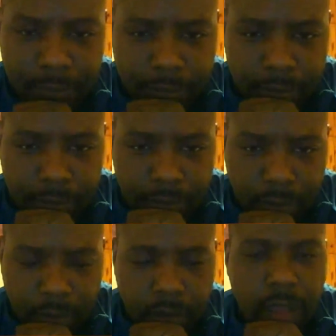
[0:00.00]
to me.
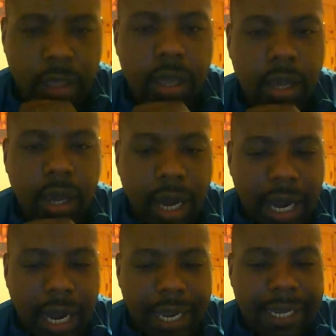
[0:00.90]

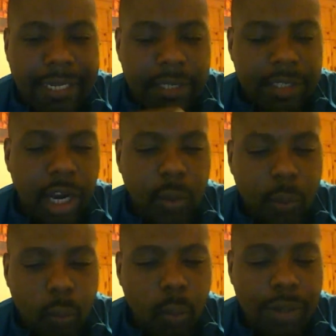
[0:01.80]
I
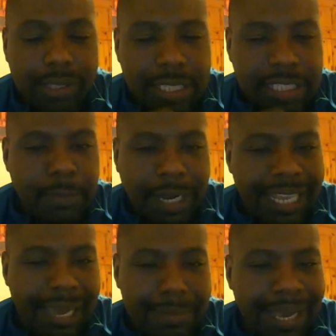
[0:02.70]
don't want to spar
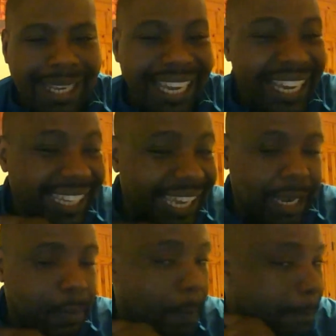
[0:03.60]
that man
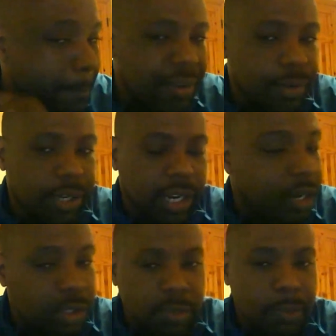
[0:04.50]
again, period. I don't
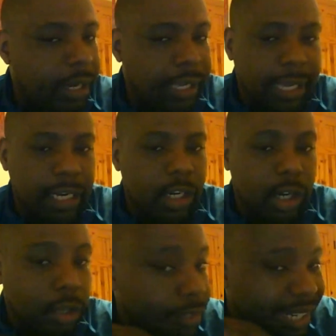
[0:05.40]
want to spar that Gennady Golovkin